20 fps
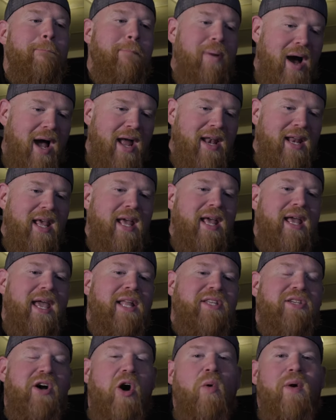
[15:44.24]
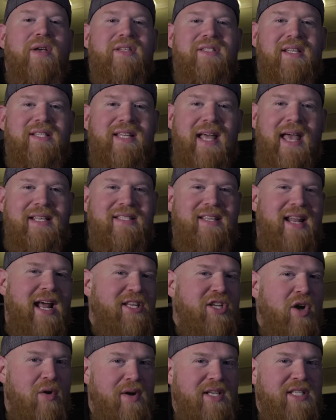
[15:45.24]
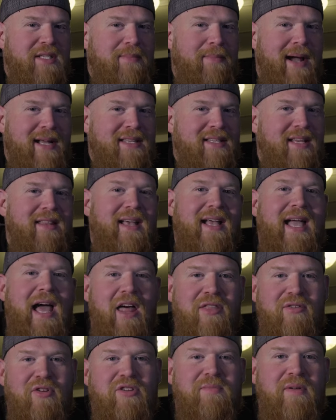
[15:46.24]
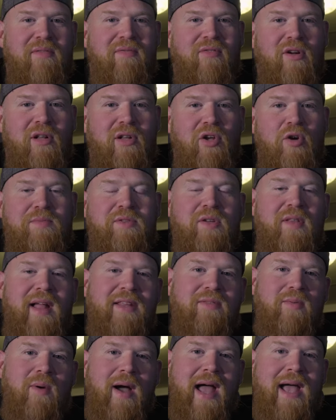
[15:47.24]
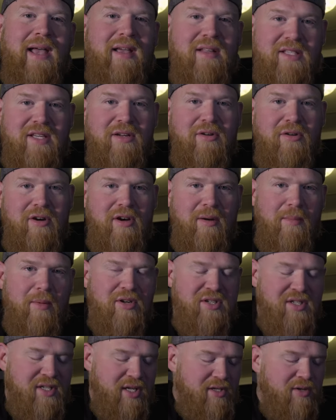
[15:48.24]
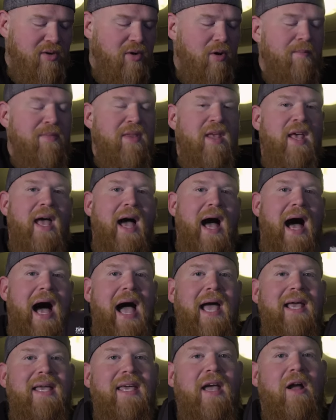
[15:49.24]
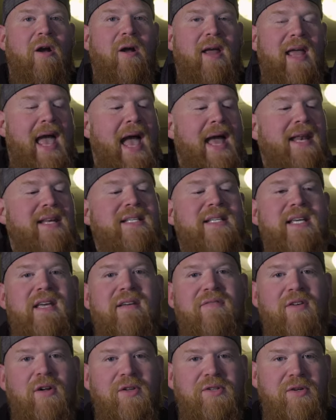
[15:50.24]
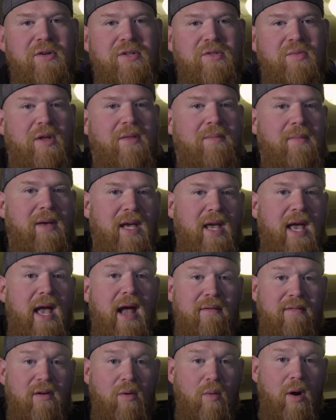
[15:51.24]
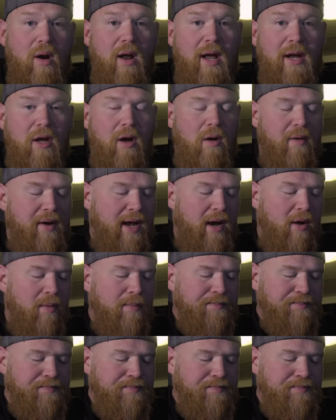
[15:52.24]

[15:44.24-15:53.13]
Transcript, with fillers: but it's always the days that I don't expect it that kind of throws me for a loop, so that's why I consider it an emergency tool. I carry ND filters with me everywhere I go now.